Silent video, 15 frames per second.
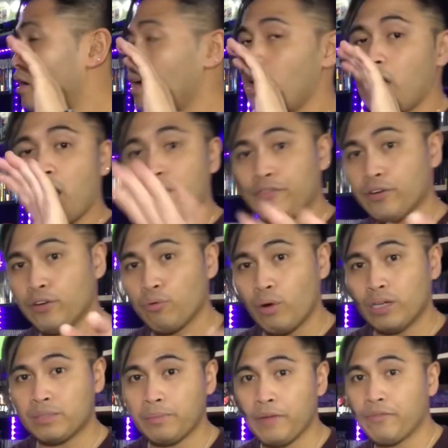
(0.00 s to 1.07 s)
After you
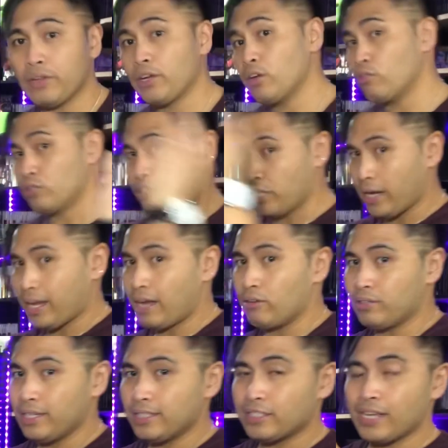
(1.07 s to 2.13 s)
watch my video, check out
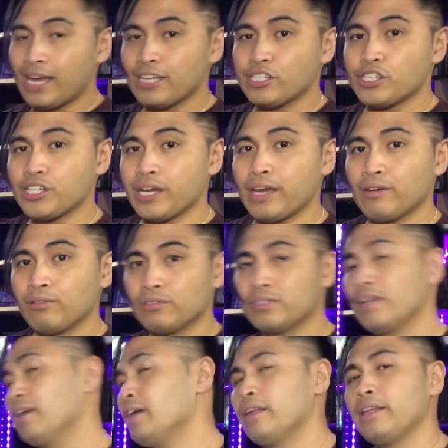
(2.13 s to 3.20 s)
these guys' channels.
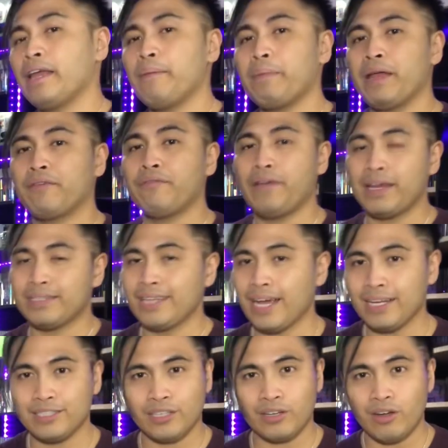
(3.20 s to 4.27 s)
They make
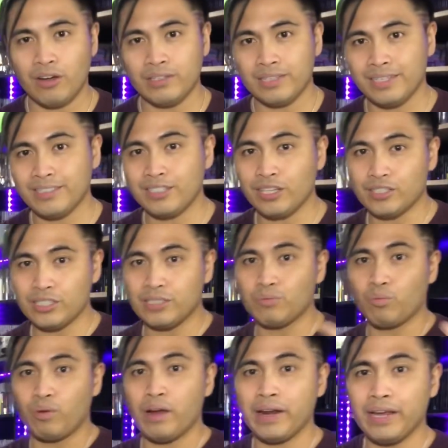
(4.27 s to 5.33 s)
fantastic content such as
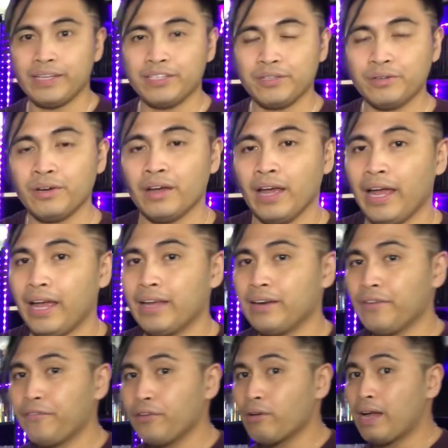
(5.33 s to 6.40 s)
what I do. And
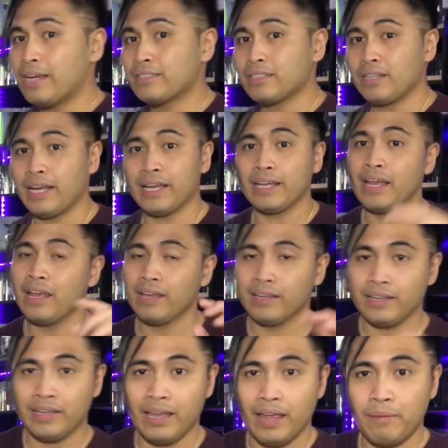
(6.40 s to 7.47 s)
if you guys like
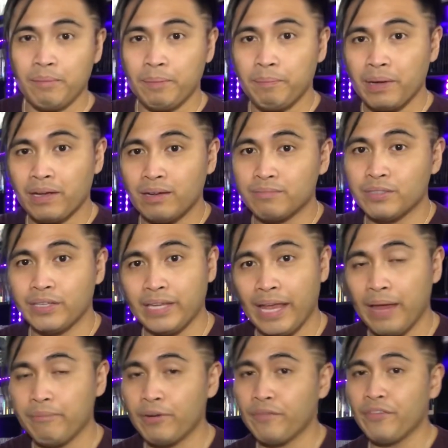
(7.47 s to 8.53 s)
gaming pickups,
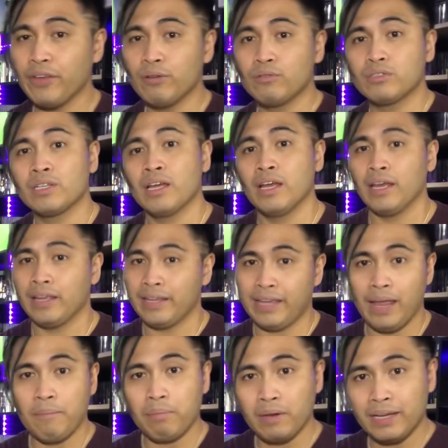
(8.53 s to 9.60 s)
game reviews,
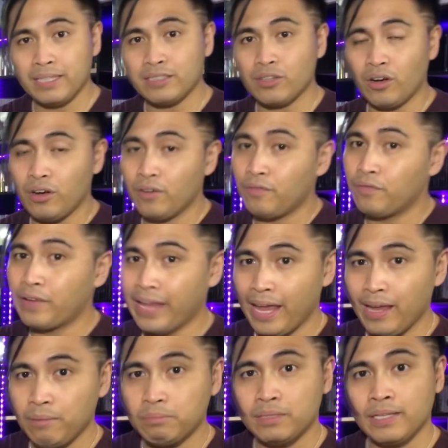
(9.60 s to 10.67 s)
gameplays of
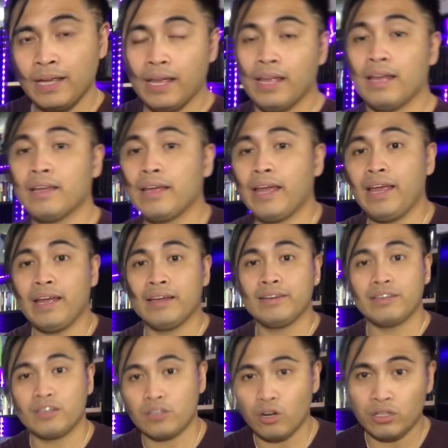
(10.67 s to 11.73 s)
games, and
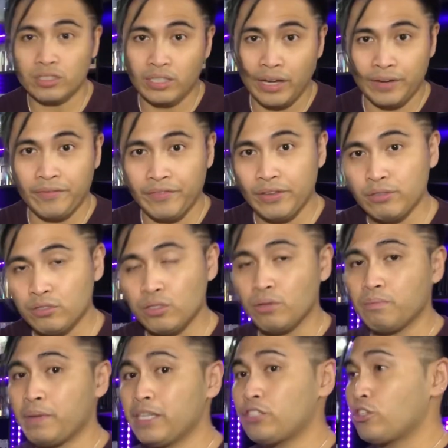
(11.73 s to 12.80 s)
the dark side of YouTube,
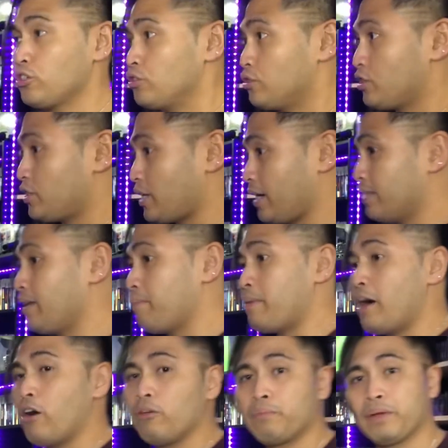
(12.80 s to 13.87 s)
make sure you check them
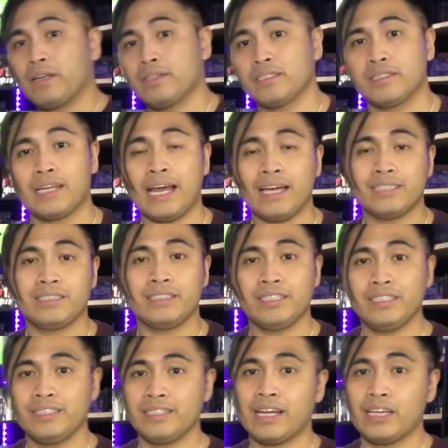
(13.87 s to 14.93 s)
out because guys,
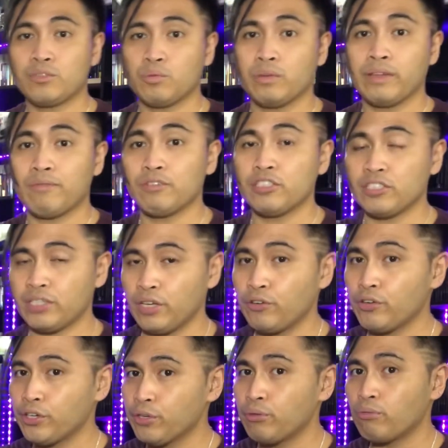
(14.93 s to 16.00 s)
these guys will never
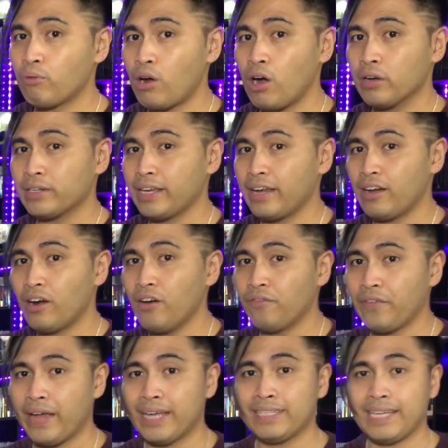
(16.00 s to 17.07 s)
steer you wrong. They are
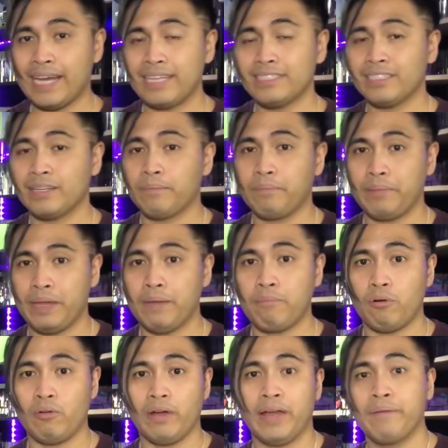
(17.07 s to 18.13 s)
fantastic
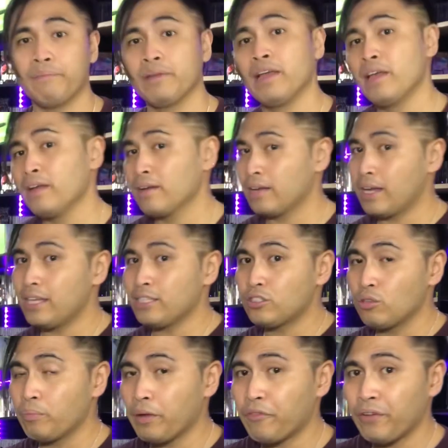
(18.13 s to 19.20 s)
people. And guys, do
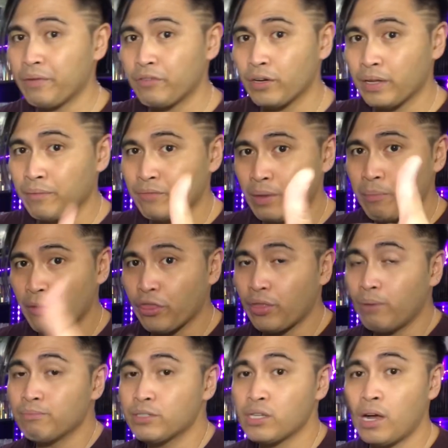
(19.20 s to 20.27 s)
me a favor, give them a
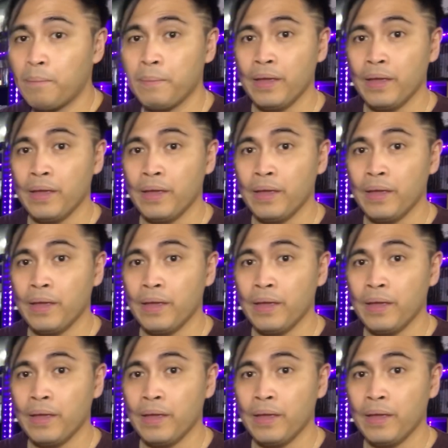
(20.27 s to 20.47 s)
thumbs up